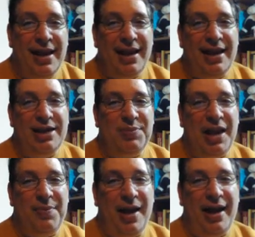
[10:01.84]
is
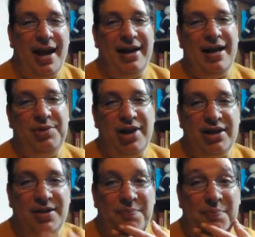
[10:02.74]
played by a guy named
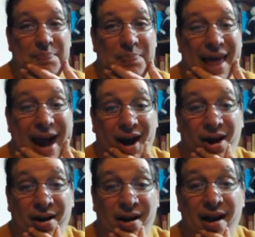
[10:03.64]
Jason
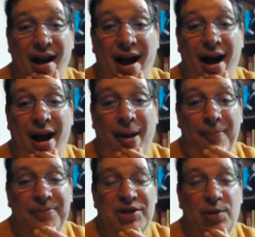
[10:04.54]
Blair.
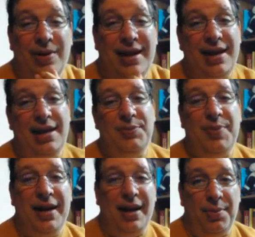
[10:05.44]
So he's
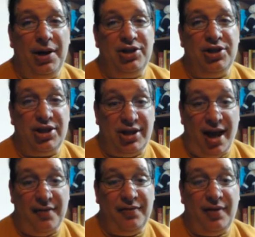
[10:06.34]
been in a bunch of
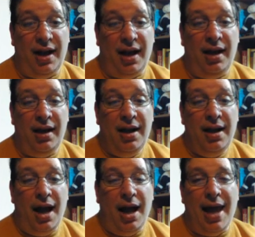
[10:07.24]
stuff.
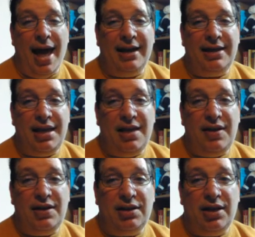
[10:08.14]
A lot of
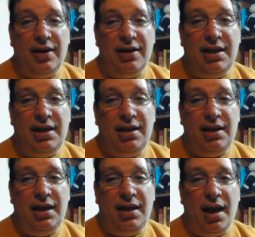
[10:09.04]
TV series
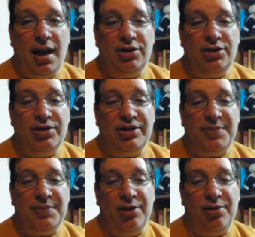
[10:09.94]
he shows
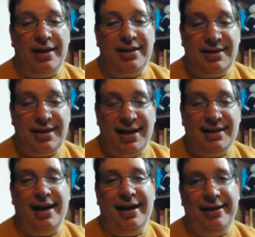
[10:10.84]
up, so like
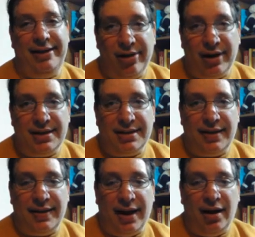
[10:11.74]
CSI New York, he's
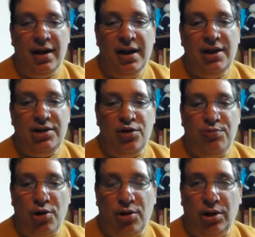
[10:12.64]
in there, Two
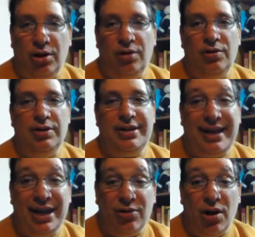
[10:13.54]
Broke Girls,
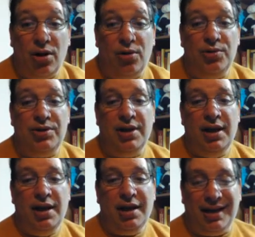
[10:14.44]
Heroes,
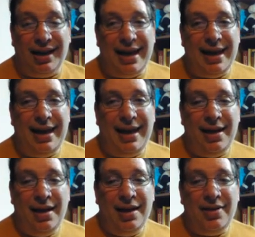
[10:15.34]

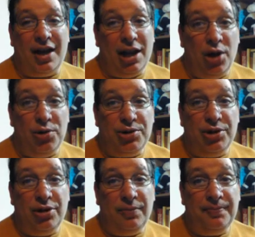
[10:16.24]
Glee, The
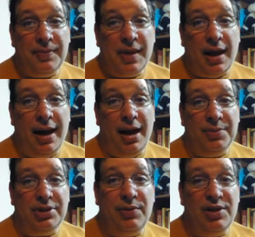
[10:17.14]
Closer.
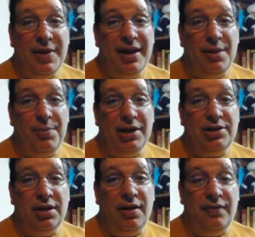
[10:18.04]
So he's been in a
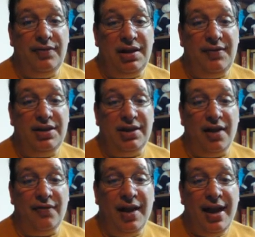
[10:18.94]
bunch of TV
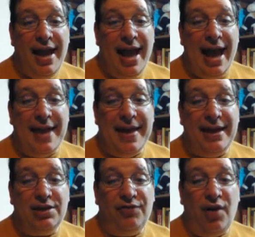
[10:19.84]
stuff. And
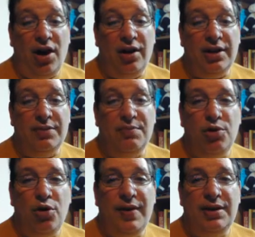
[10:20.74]
then as far as
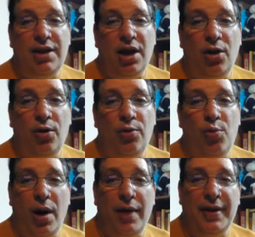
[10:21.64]
movies go, the
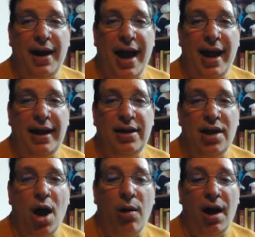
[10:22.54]
one that I
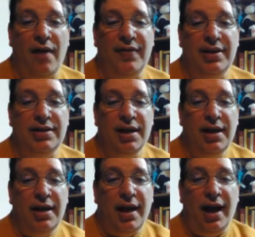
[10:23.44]
know of is
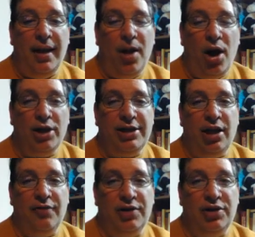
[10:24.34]
Haunting
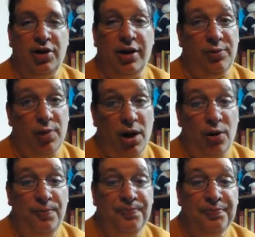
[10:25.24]
on Fraternity
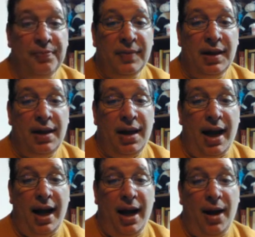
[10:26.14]
Row.
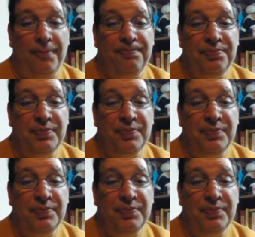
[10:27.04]
And